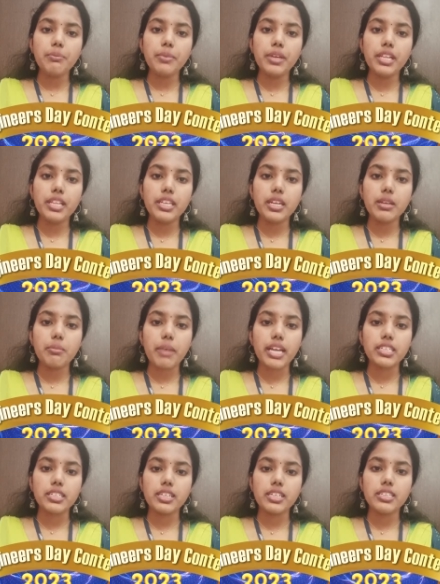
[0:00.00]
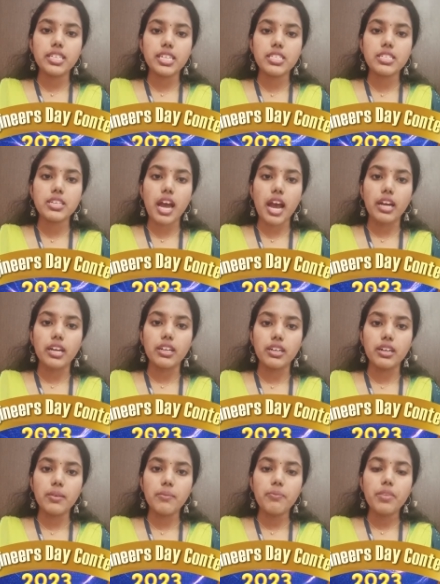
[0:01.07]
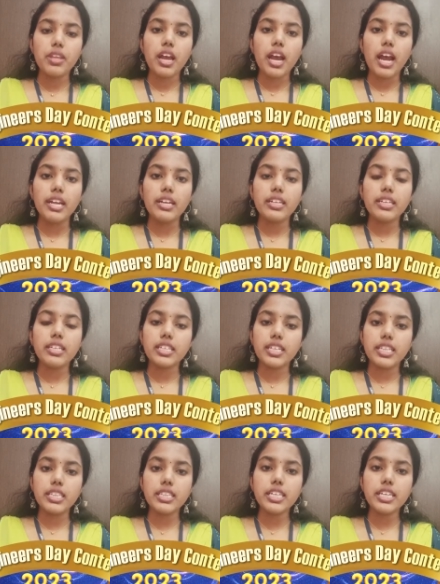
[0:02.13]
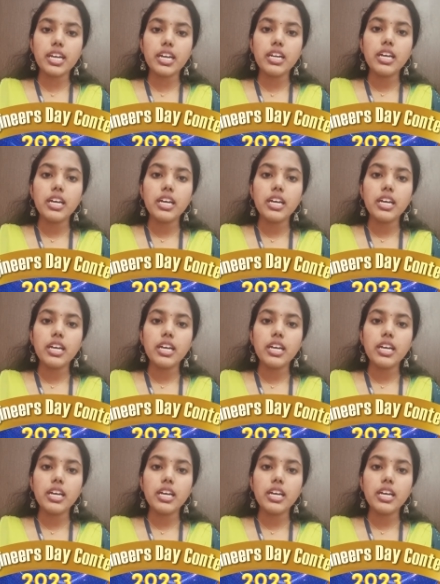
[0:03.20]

million maternal deaths occur and in India,